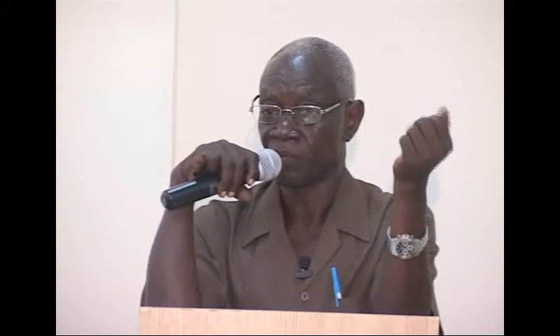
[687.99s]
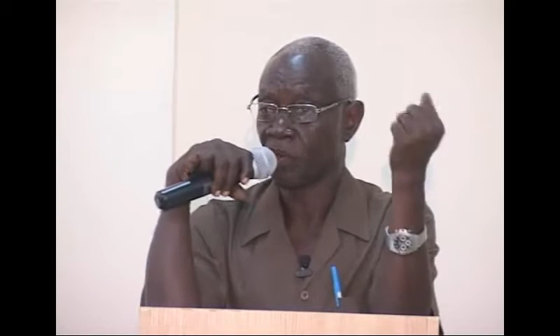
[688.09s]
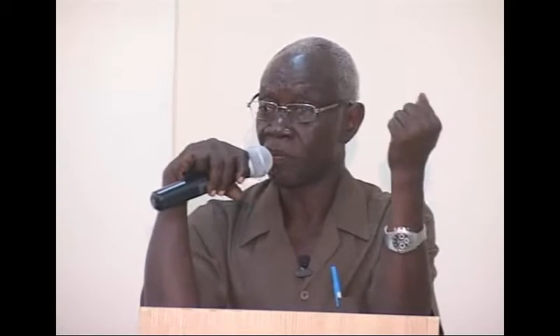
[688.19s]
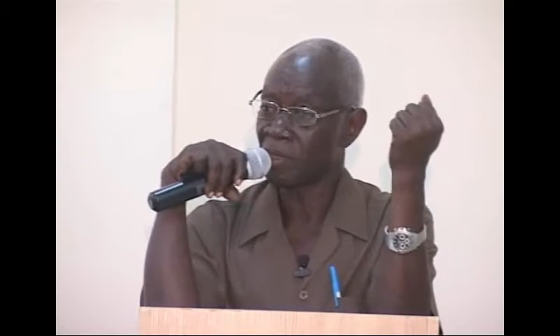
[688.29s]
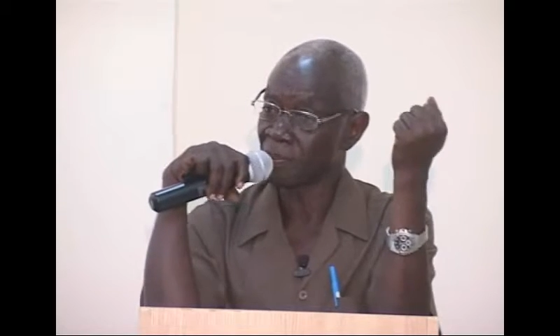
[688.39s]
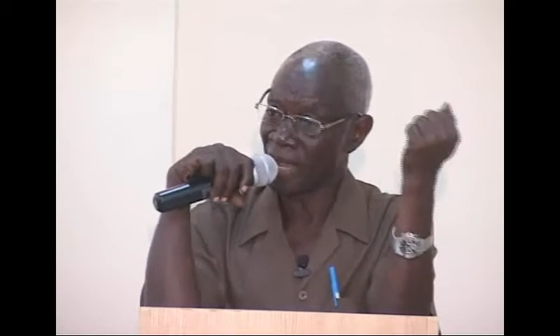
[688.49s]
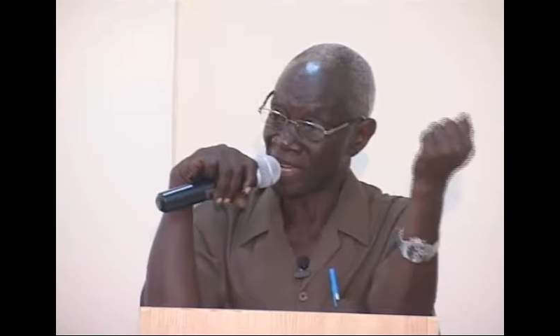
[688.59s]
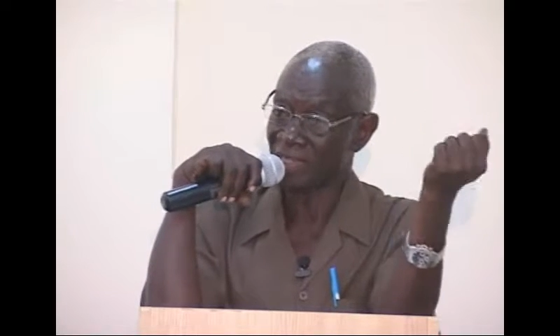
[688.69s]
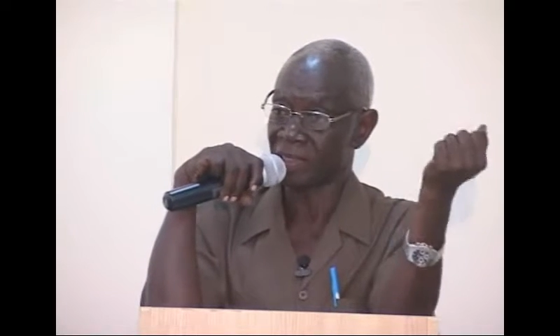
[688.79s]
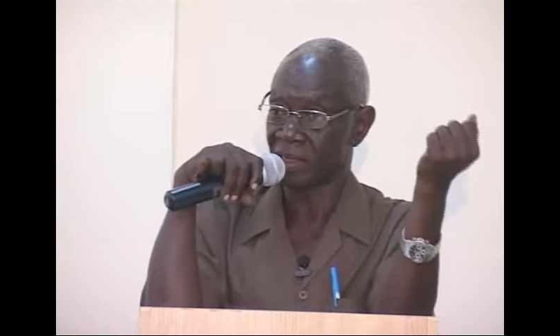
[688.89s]
From the
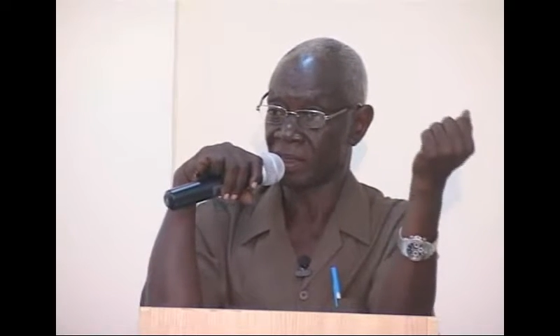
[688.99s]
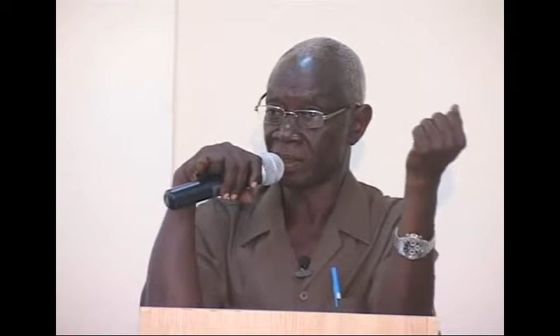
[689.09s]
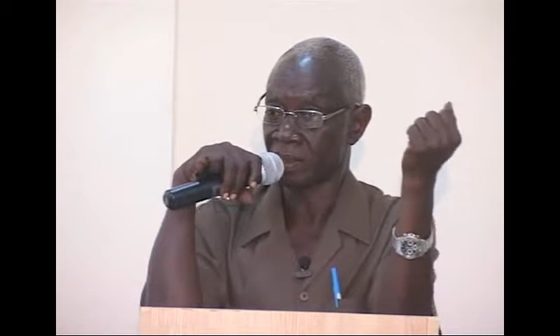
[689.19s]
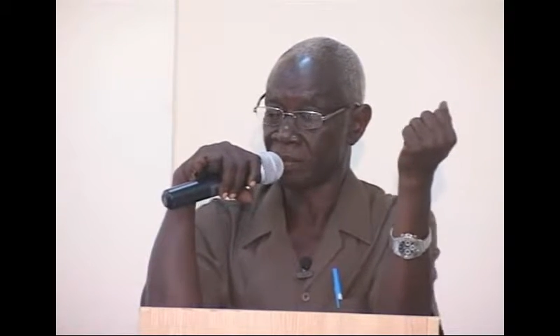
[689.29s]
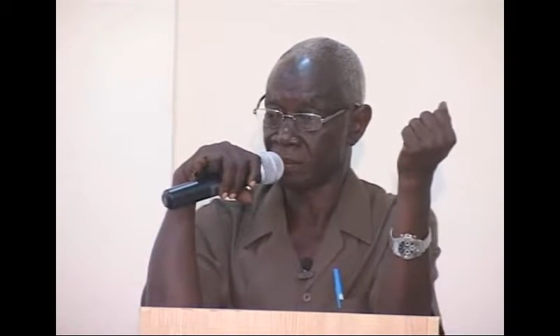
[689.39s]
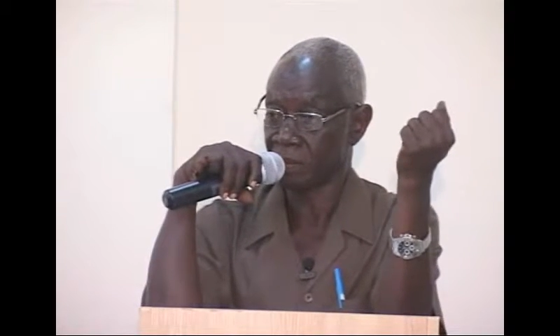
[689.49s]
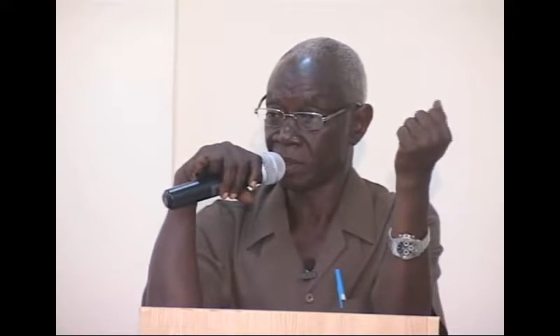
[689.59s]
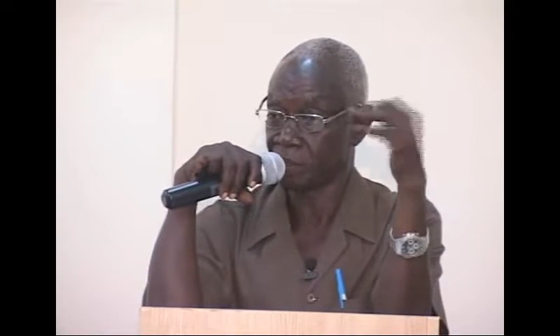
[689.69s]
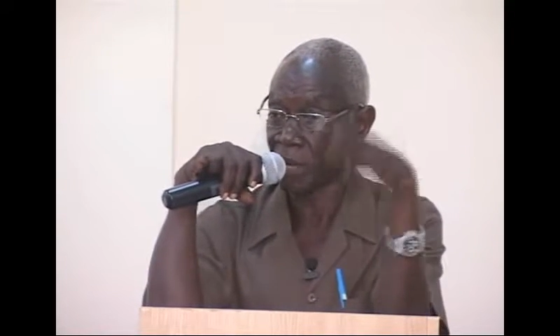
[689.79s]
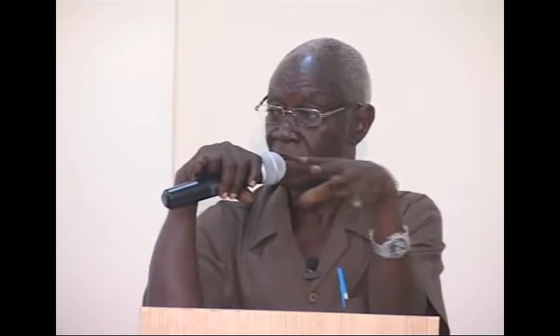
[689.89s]
pilot, you know,
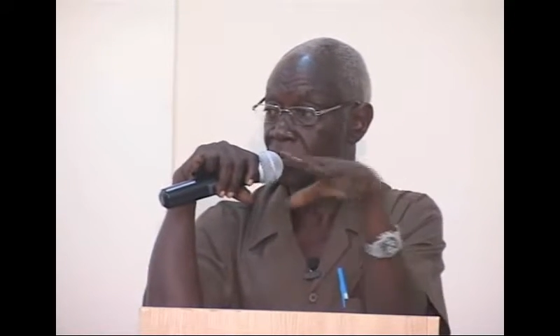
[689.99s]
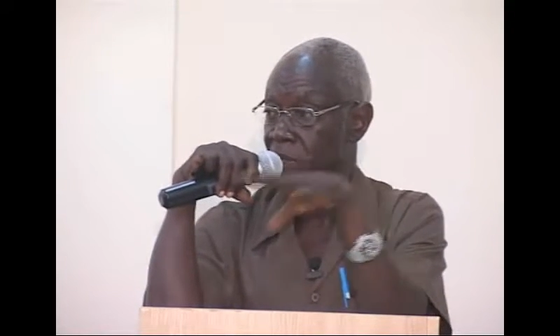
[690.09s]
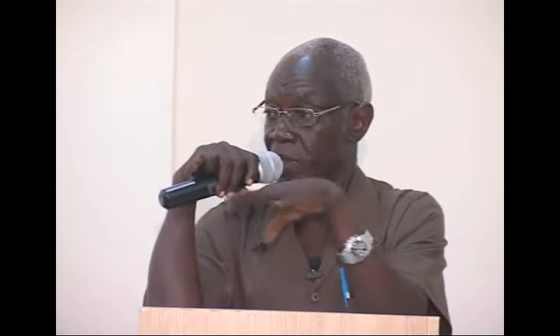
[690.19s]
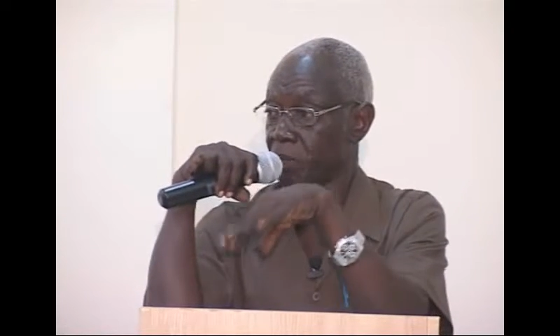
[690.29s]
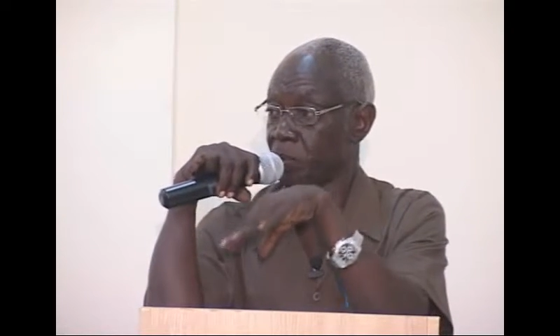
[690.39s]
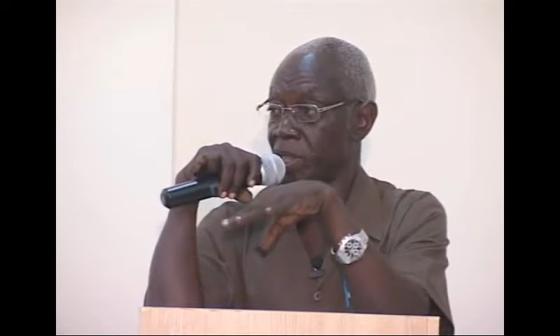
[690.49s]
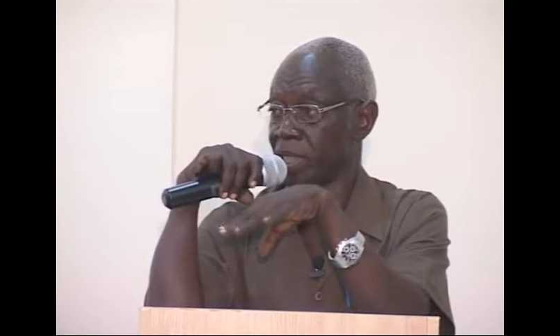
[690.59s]
the pilot that we